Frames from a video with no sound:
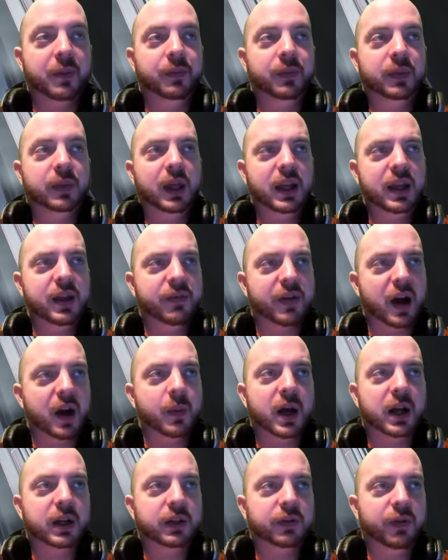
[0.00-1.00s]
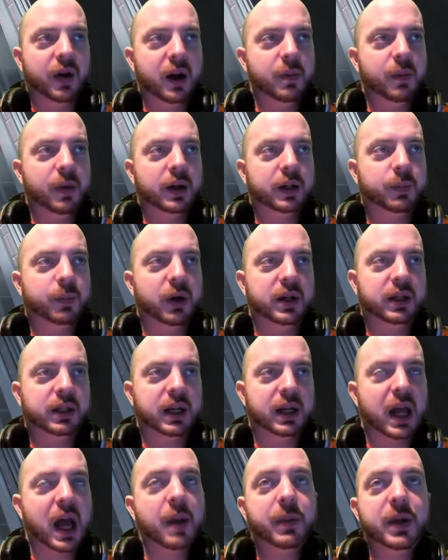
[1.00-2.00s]
Thank you very much. Very much
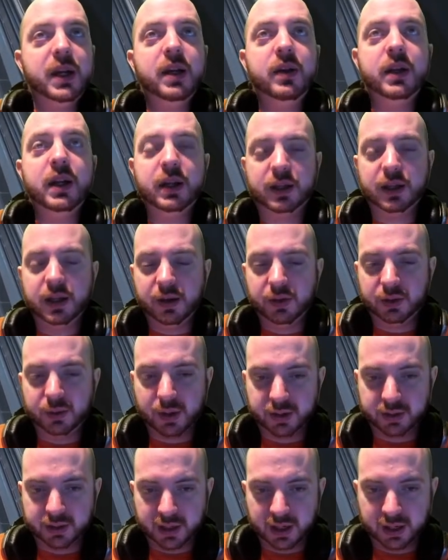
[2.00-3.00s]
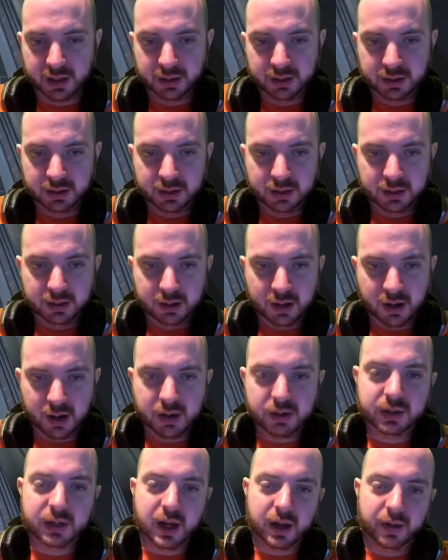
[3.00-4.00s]
appreciated. Happy New Year to you as well, sir. Oh, you
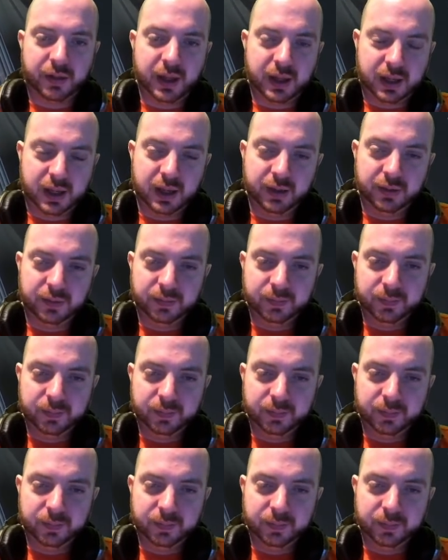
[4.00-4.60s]
star. Thank you.